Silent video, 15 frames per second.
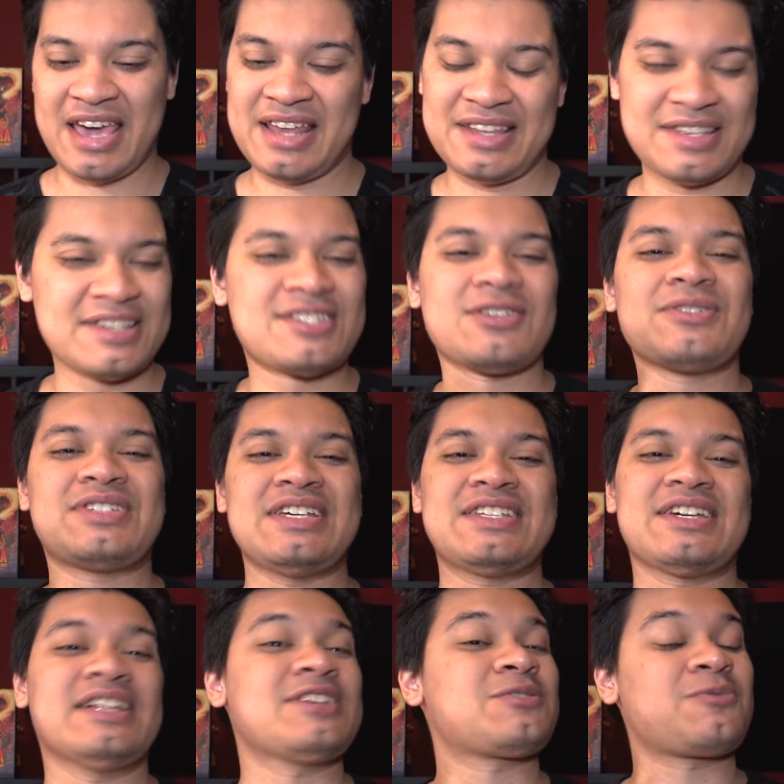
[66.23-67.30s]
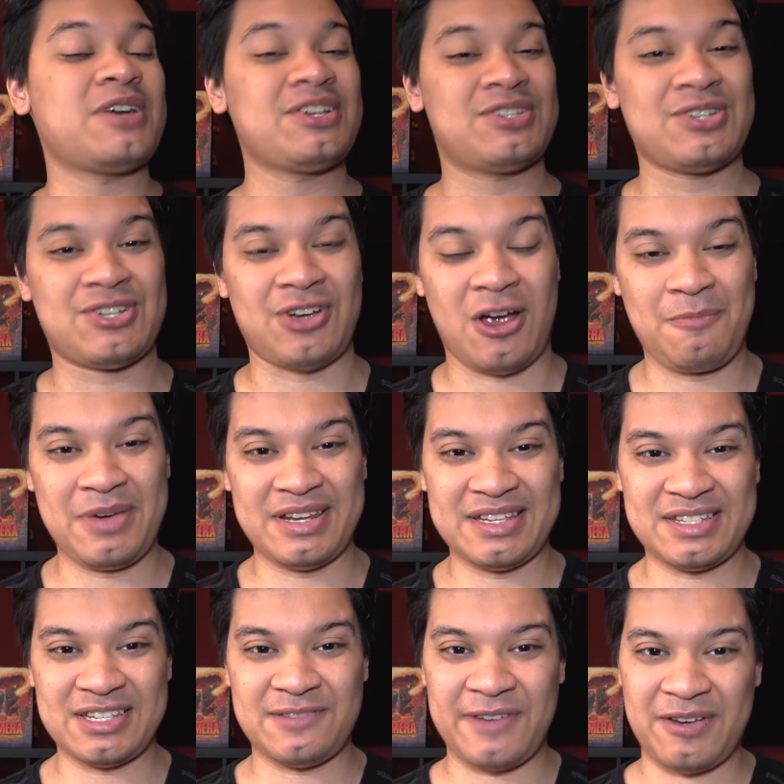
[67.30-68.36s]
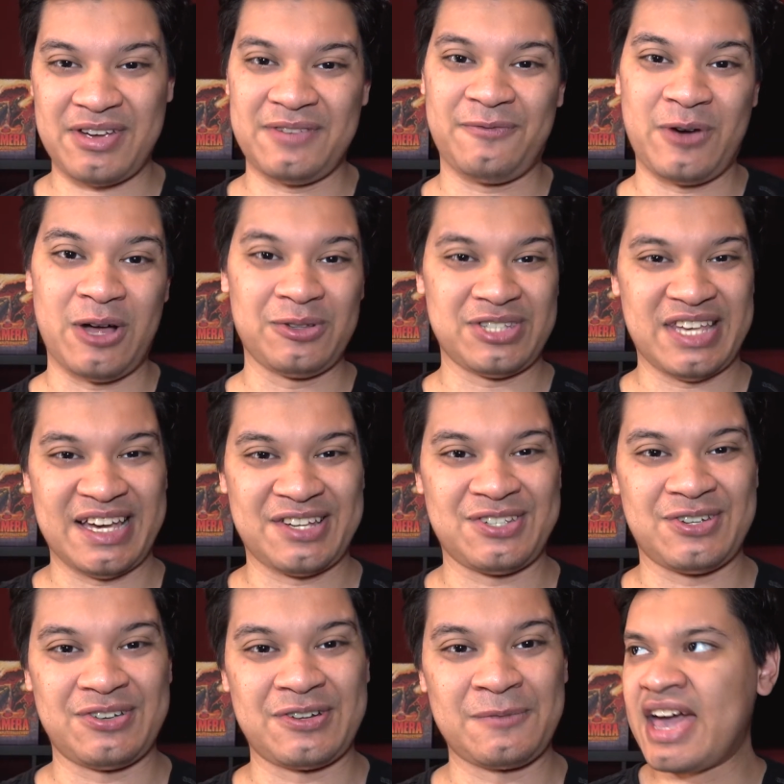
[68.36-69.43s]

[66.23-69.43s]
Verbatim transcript: And it's just so detailed, it's razor sharp, and it's just very well textured.